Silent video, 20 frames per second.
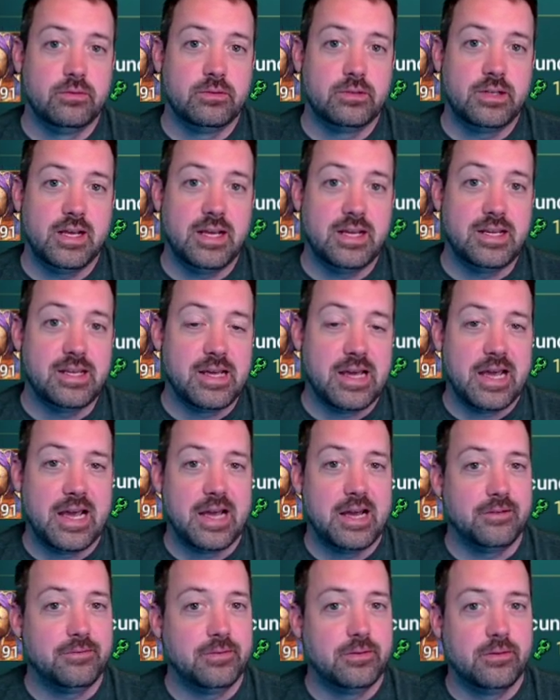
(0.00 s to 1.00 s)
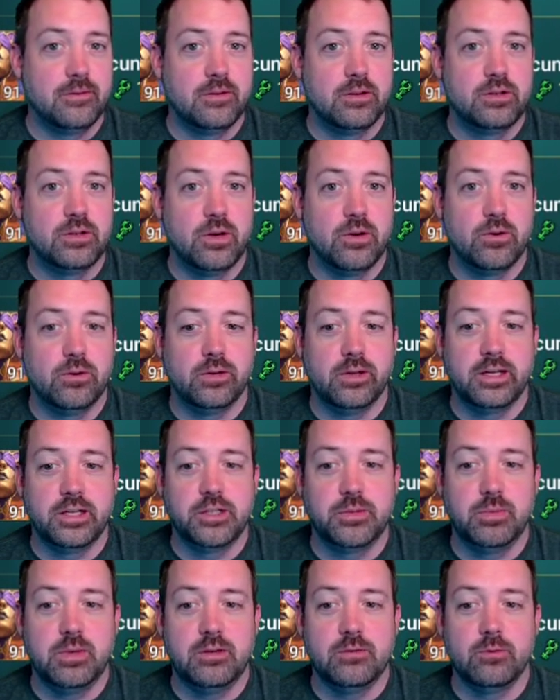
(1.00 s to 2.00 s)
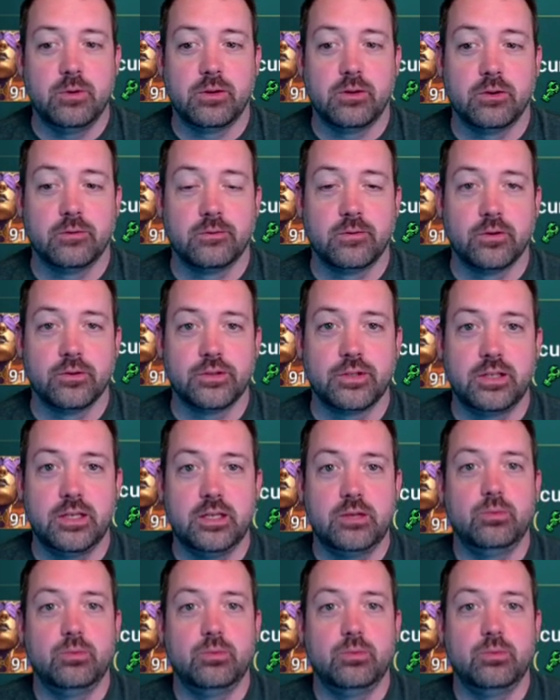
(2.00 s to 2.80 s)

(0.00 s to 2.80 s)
taking half of the total HP with our first key,